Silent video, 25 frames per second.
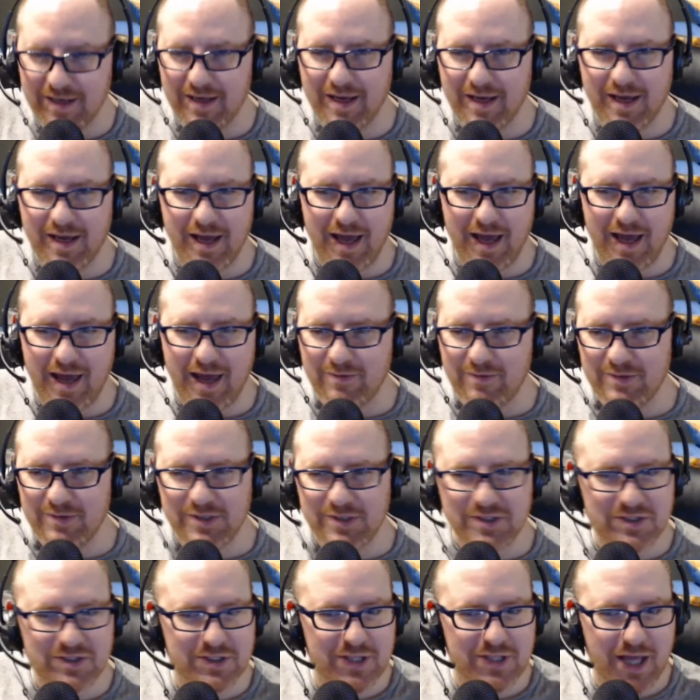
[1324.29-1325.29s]
Uh-huh. And it
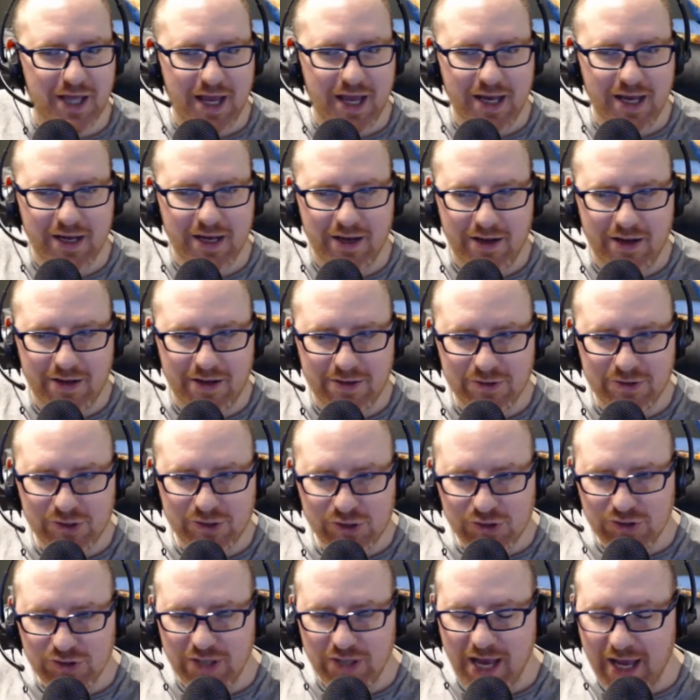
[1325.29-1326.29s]
was just like
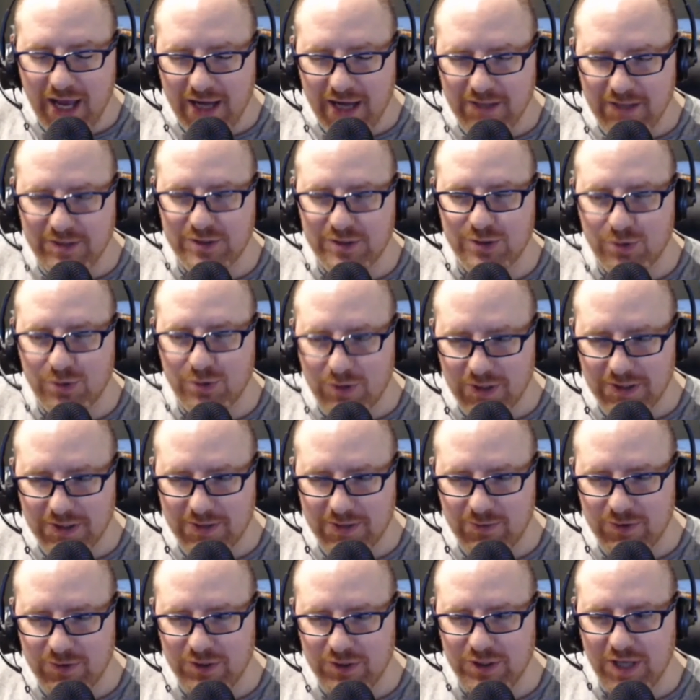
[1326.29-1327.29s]
they had
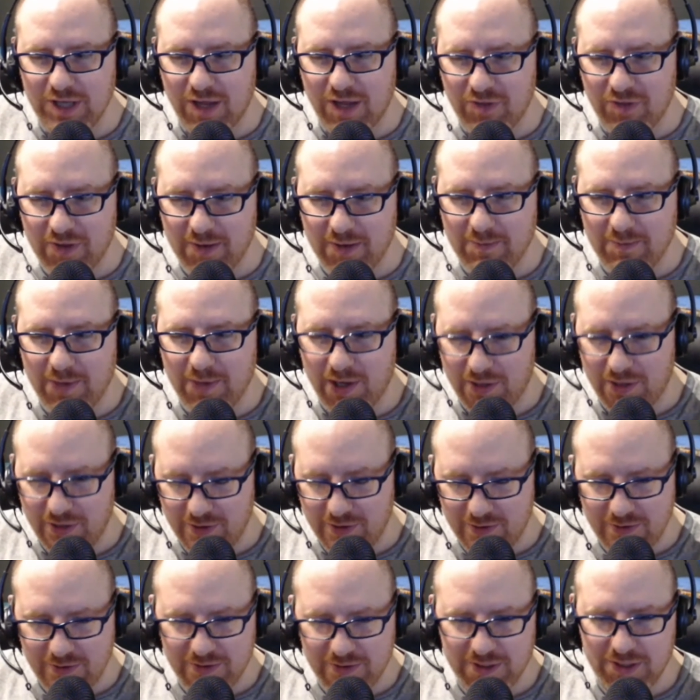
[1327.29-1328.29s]
stores that were nothing but
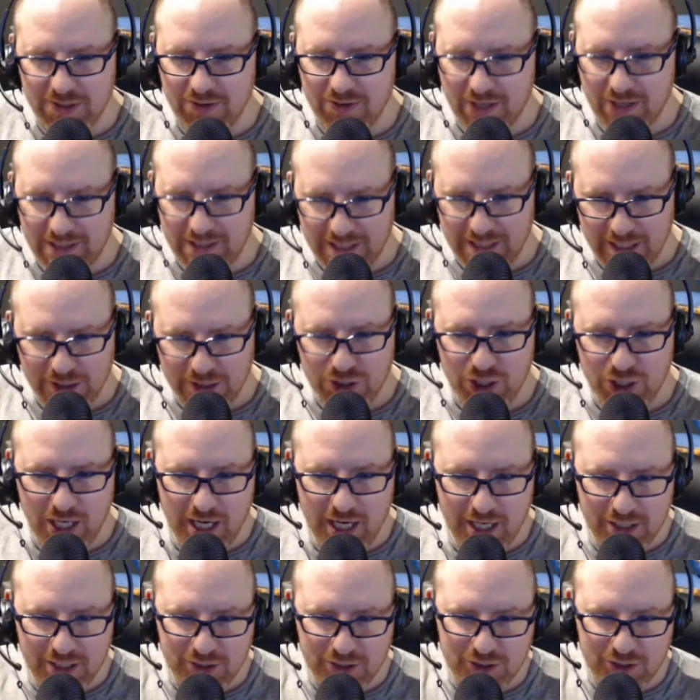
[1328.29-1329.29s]
those and you had uh-huh. to get
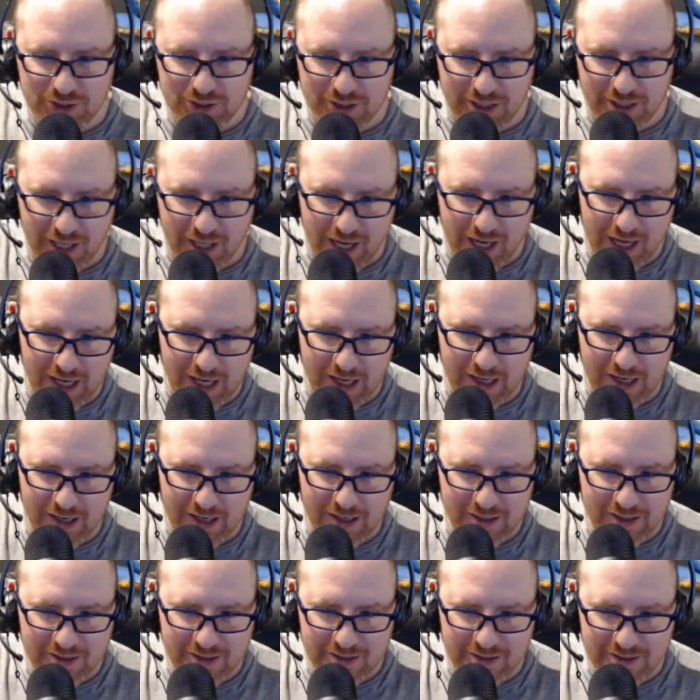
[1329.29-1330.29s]
changed to like
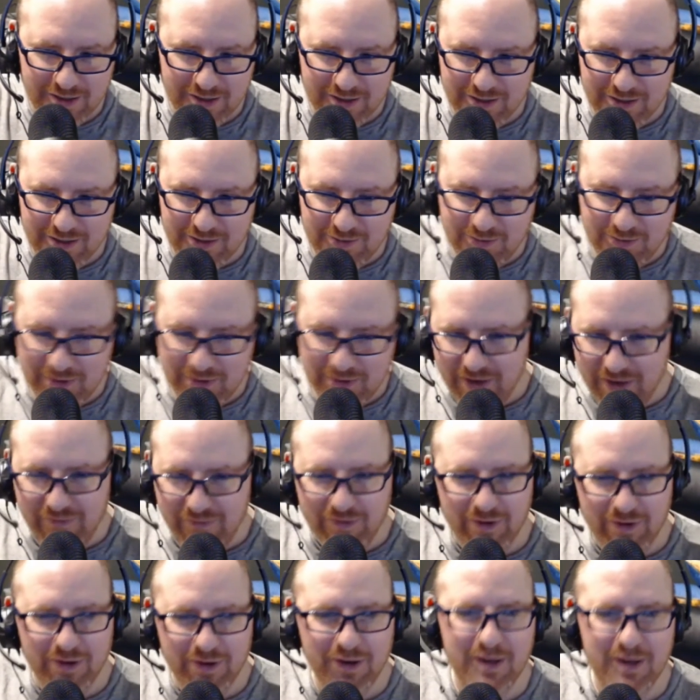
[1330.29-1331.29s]

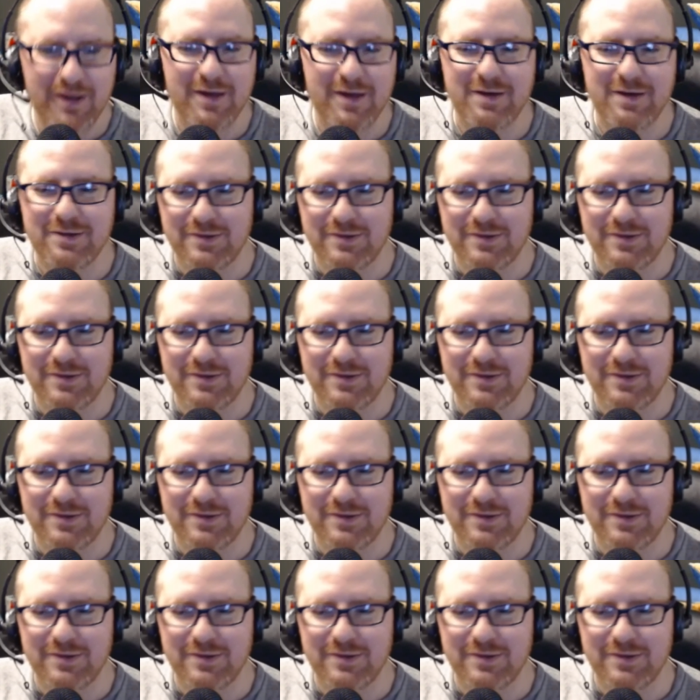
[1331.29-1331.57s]
whatever.